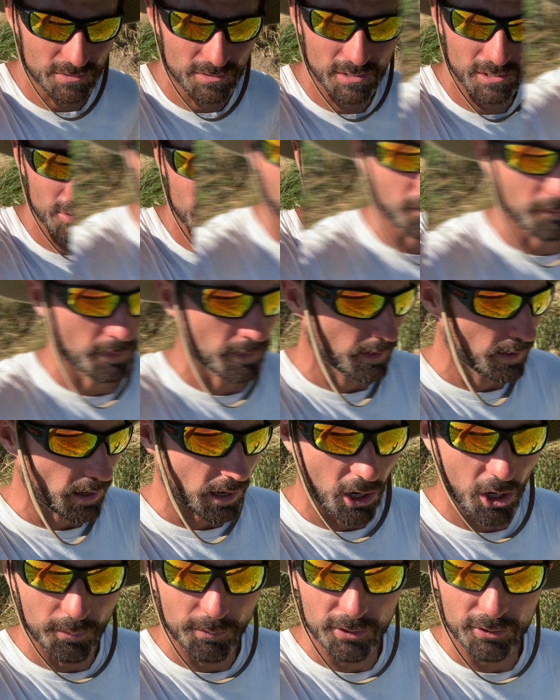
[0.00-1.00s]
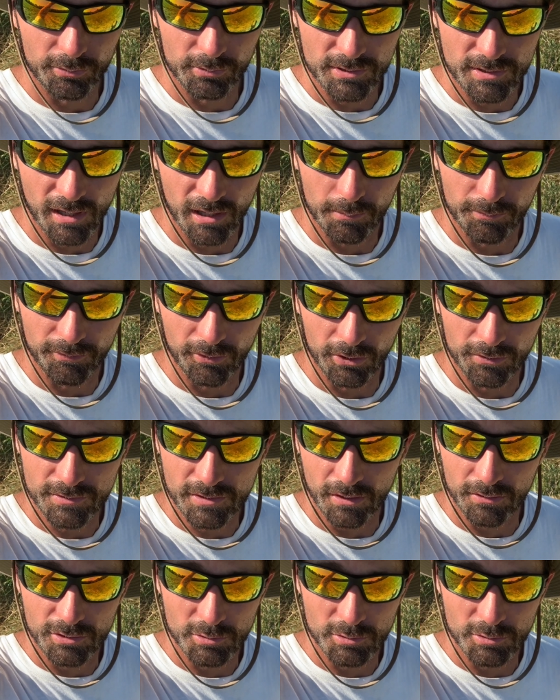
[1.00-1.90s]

So, I hope this was helpful. If so,